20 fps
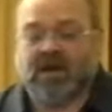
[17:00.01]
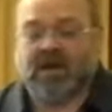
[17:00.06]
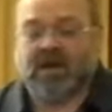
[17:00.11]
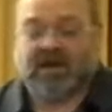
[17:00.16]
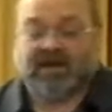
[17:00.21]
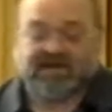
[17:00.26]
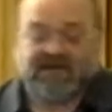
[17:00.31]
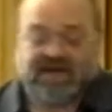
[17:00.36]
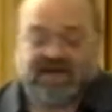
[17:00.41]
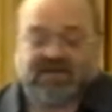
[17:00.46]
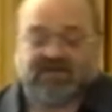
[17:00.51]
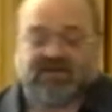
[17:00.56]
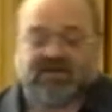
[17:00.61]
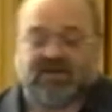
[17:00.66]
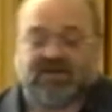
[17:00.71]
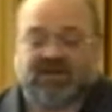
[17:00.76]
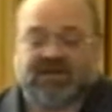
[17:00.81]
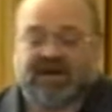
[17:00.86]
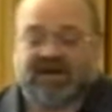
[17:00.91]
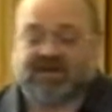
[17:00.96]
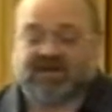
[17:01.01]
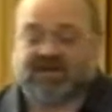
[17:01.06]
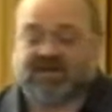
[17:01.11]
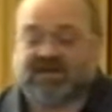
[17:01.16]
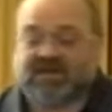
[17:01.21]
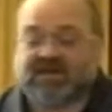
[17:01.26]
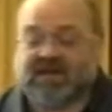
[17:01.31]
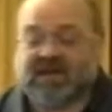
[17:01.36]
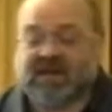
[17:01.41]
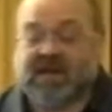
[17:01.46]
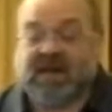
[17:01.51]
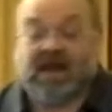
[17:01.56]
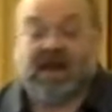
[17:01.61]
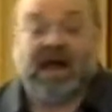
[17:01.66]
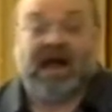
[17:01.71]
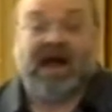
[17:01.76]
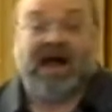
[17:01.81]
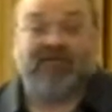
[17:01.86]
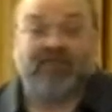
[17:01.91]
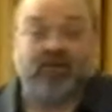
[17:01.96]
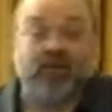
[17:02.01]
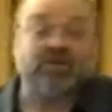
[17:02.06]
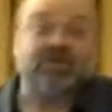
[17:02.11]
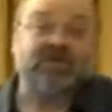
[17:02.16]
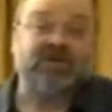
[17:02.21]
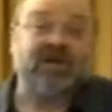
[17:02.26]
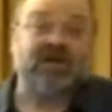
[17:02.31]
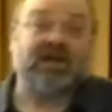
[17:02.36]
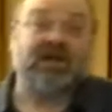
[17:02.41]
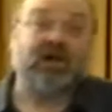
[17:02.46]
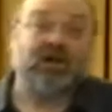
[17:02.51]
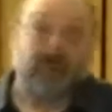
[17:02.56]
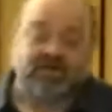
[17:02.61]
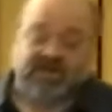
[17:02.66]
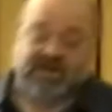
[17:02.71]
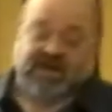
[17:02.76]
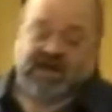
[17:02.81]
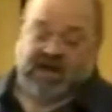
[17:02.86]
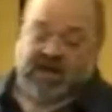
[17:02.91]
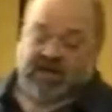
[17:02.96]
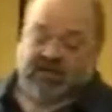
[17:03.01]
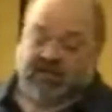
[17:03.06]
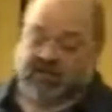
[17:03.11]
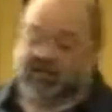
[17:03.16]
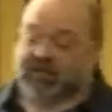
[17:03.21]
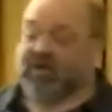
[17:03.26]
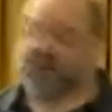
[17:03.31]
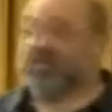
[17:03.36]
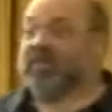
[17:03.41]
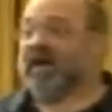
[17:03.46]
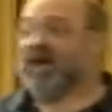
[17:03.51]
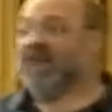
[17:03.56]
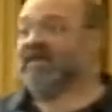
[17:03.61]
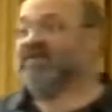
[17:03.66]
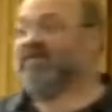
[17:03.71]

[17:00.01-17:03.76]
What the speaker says: and taxes on taxes. Unfortunately, also, the third-party